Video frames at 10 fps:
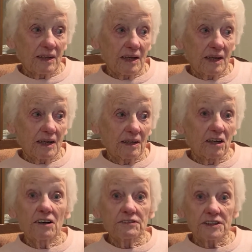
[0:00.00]

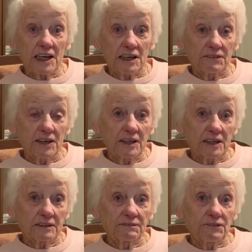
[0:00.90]
lifesaver
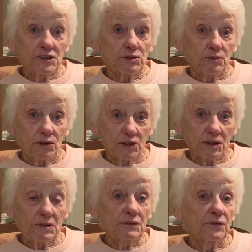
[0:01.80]
at freshwater
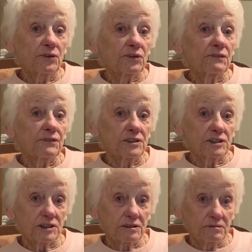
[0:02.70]
before the
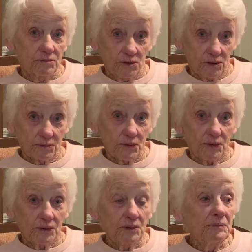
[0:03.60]
First World
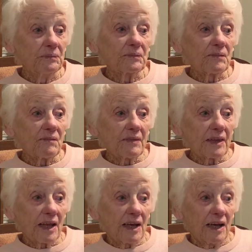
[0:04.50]
War.
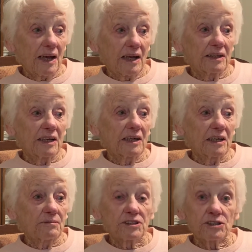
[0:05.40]
And then he
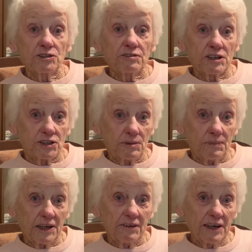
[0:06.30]
was a stretcher
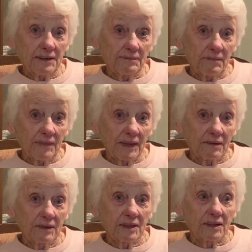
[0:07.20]
bearer.
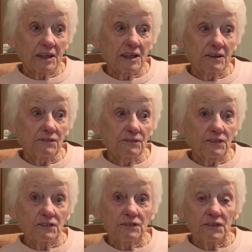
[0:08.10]
It was the
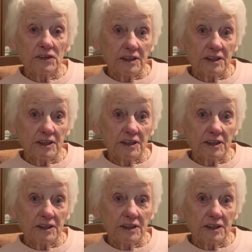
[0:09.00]
Fifth Field